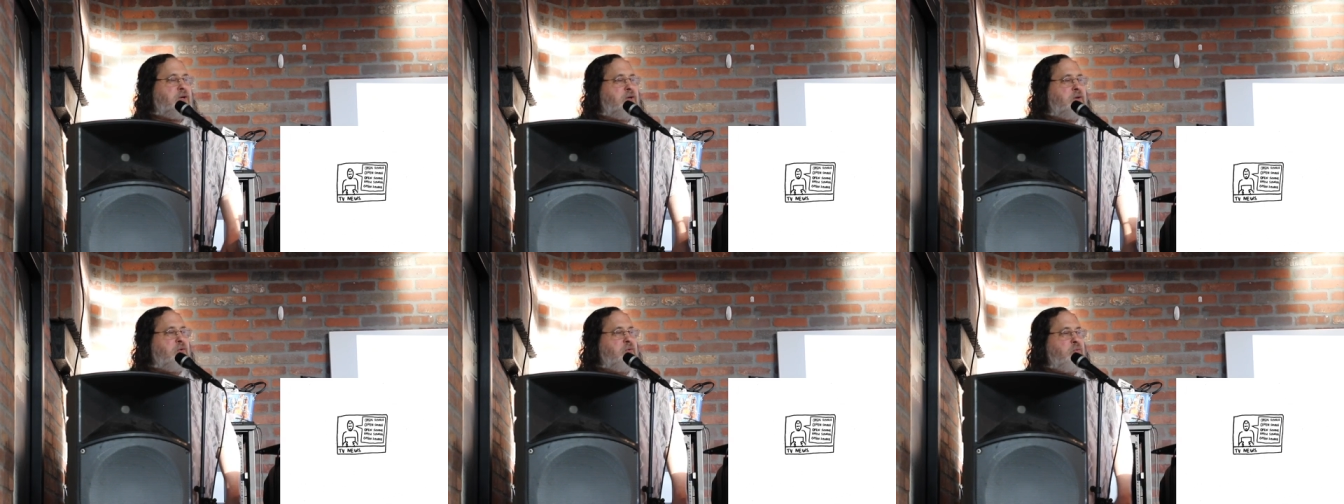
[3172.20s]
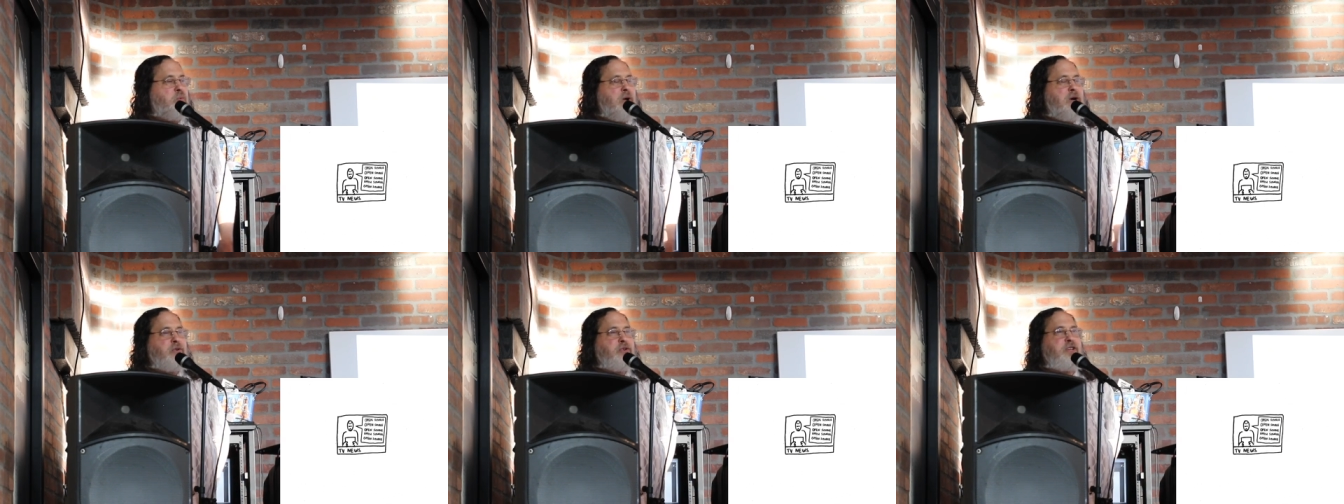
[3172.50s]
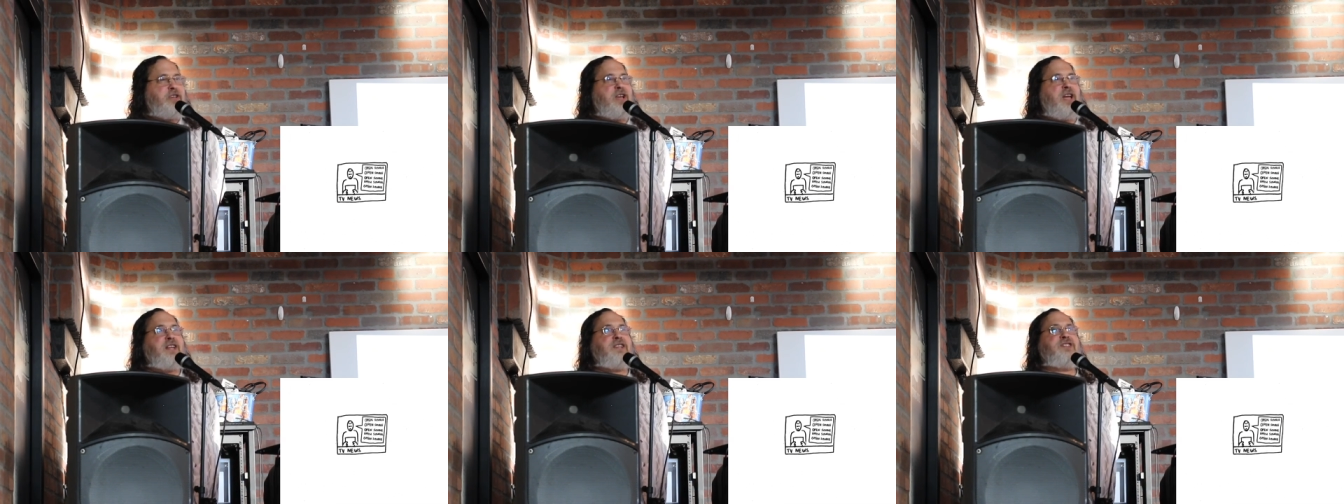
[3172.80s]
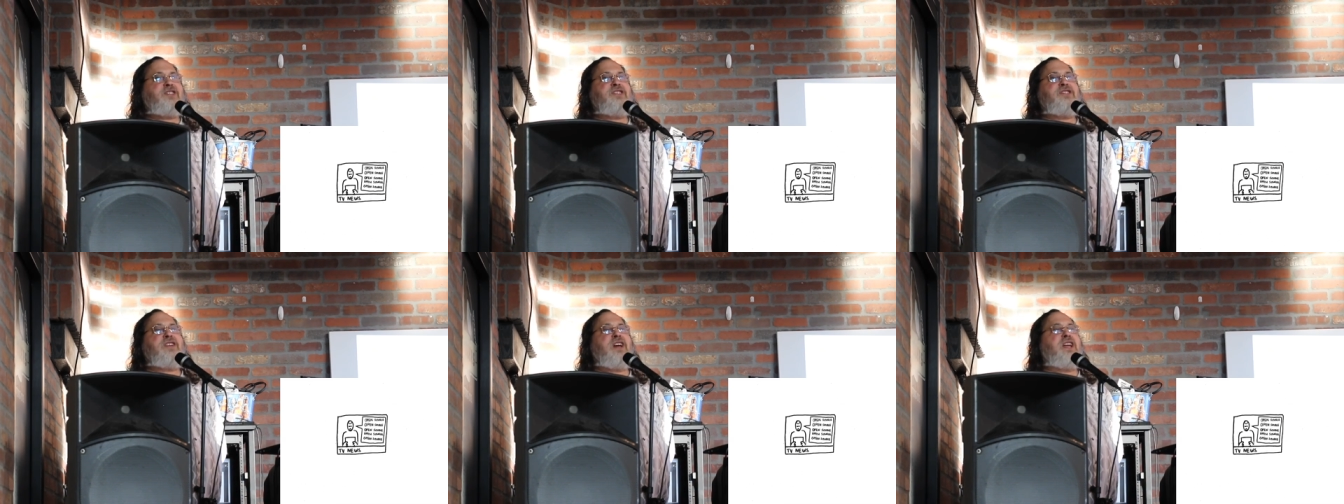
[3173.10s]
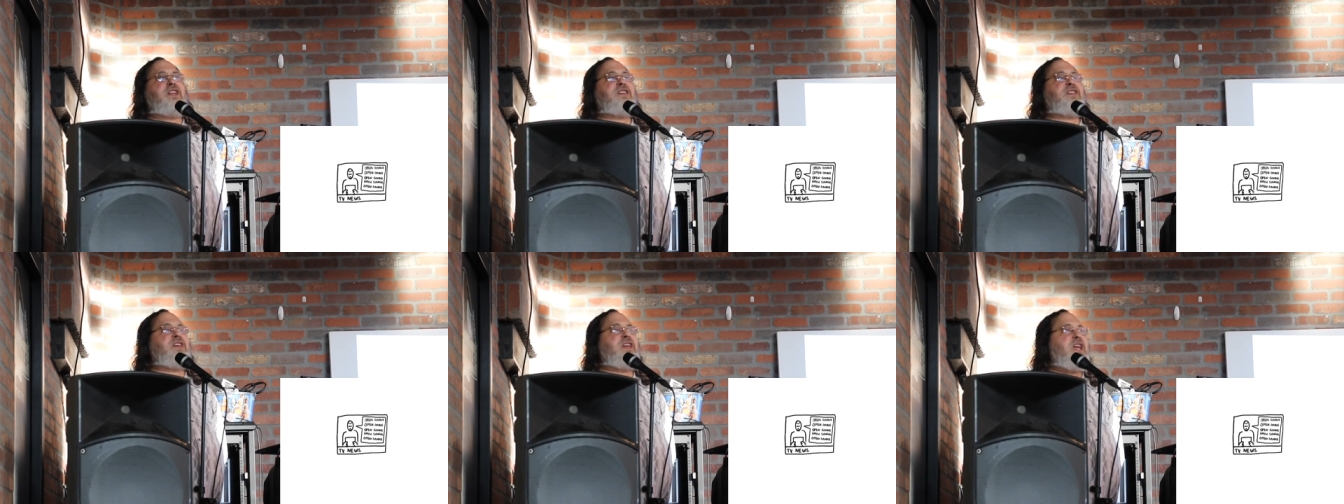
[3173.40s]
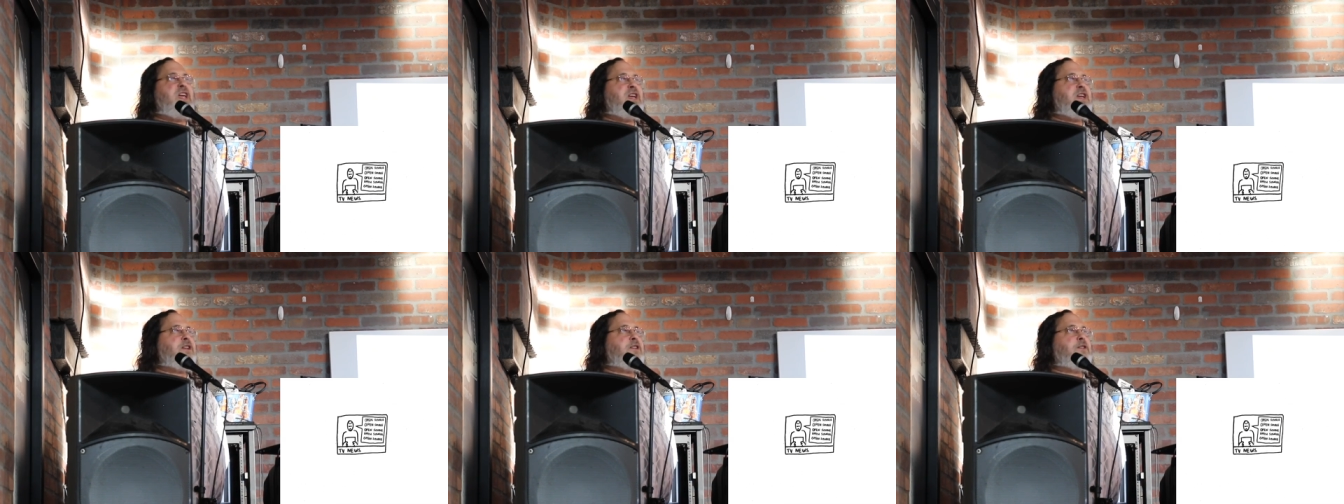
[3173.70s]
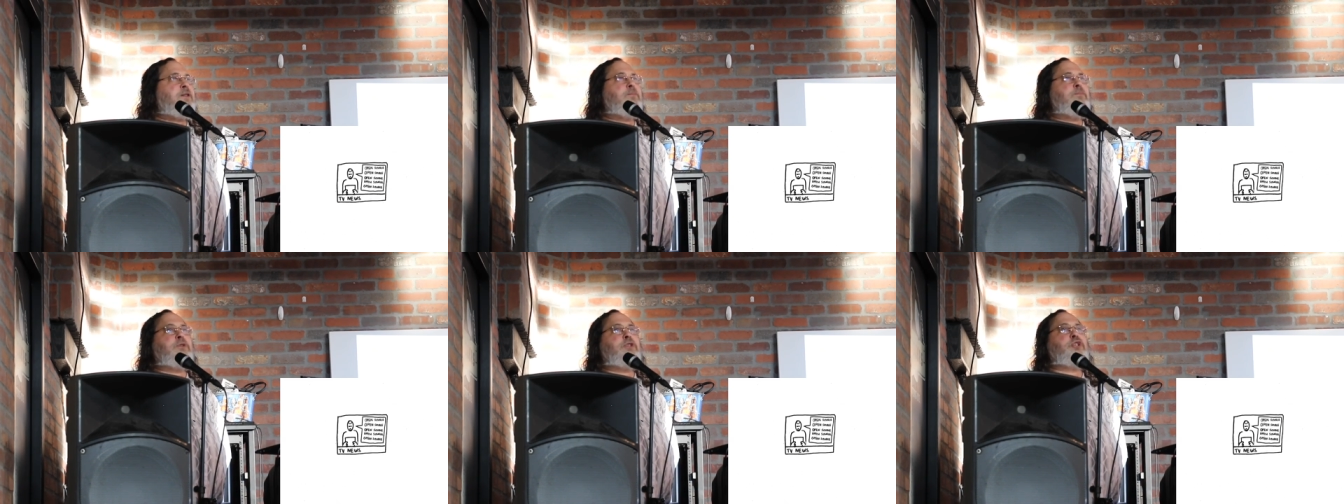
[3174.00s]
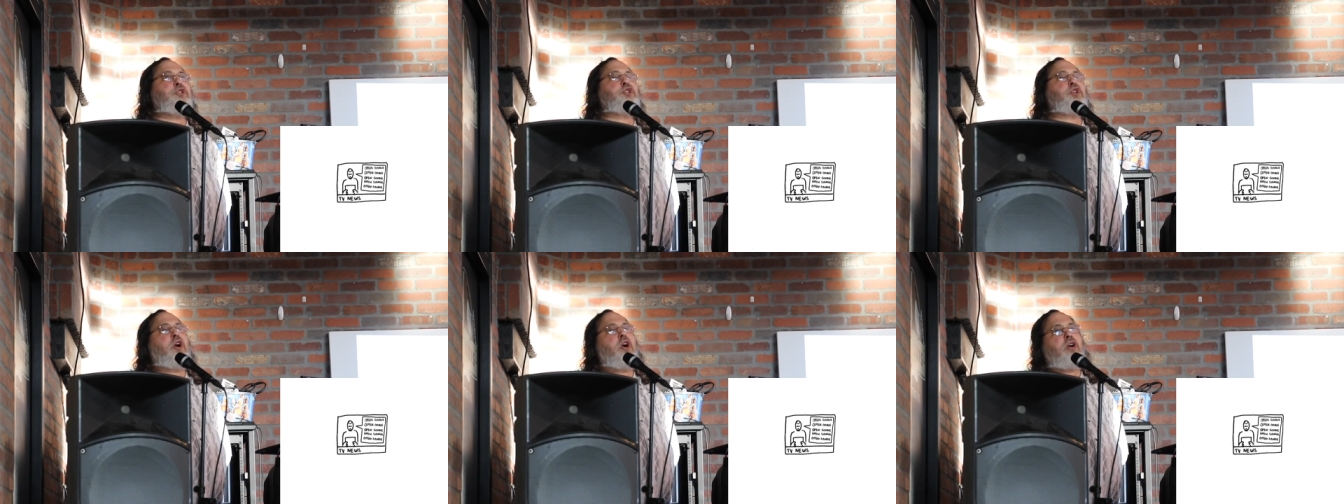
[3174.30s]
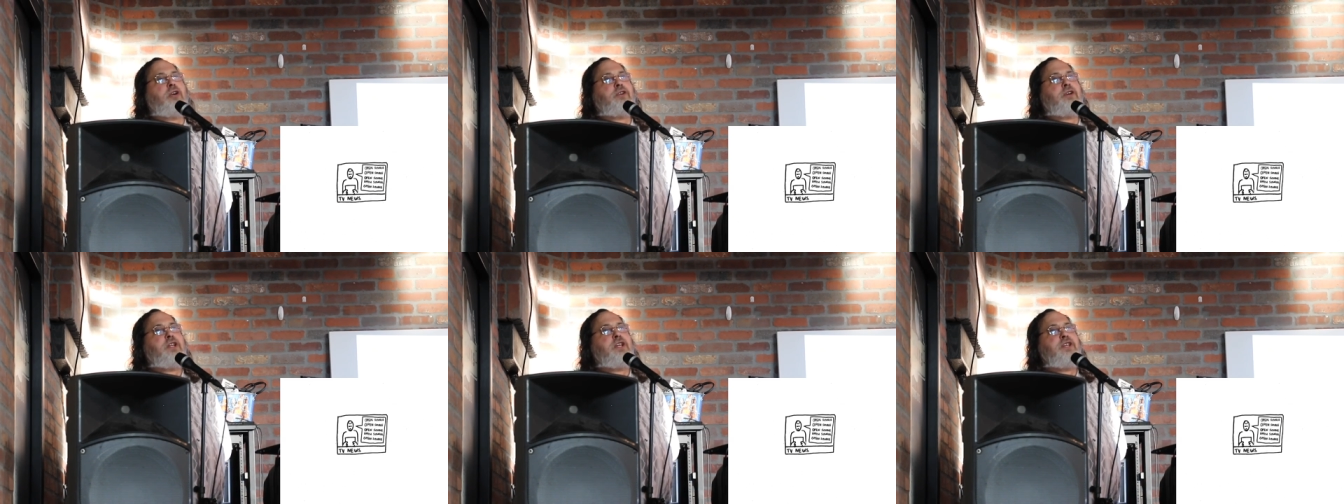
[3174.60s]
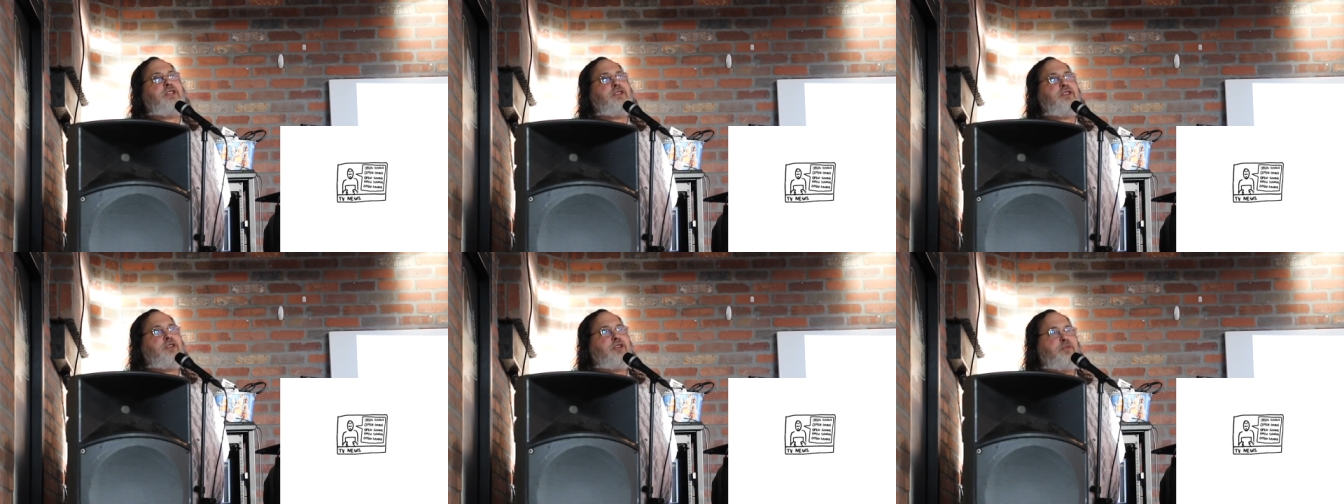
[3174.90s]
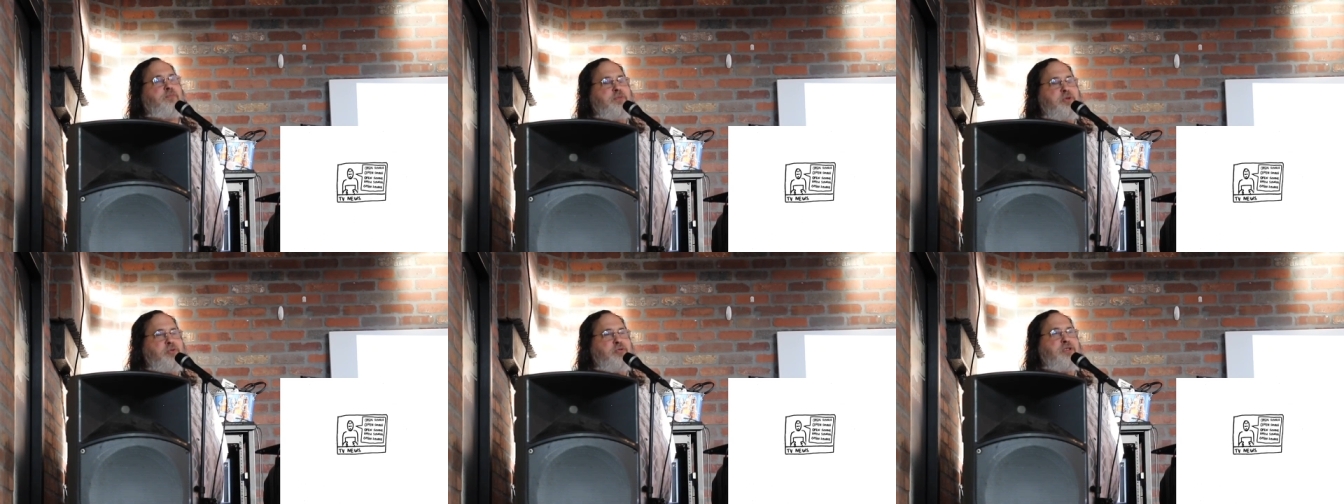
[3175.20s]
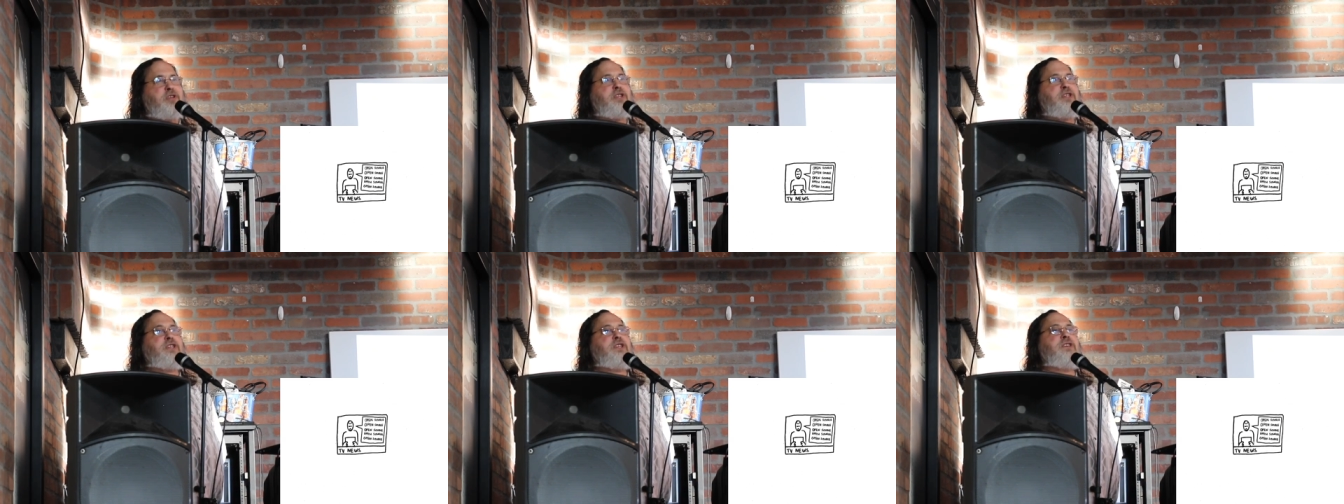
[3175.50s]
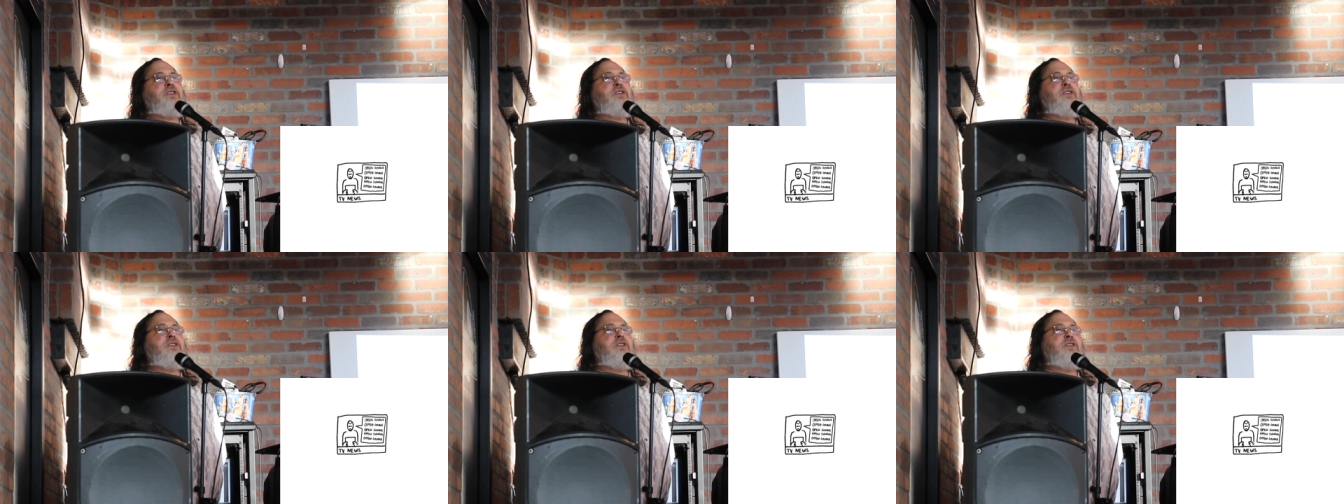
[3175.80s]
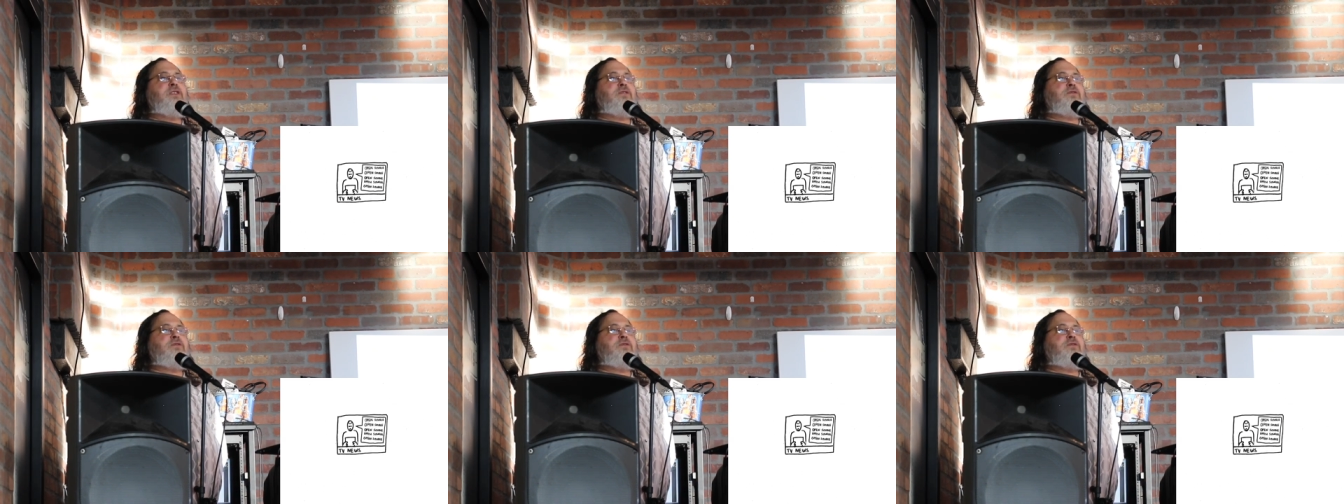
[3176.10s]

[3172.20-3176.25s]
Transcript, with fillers: well, in 1998, the majority of the community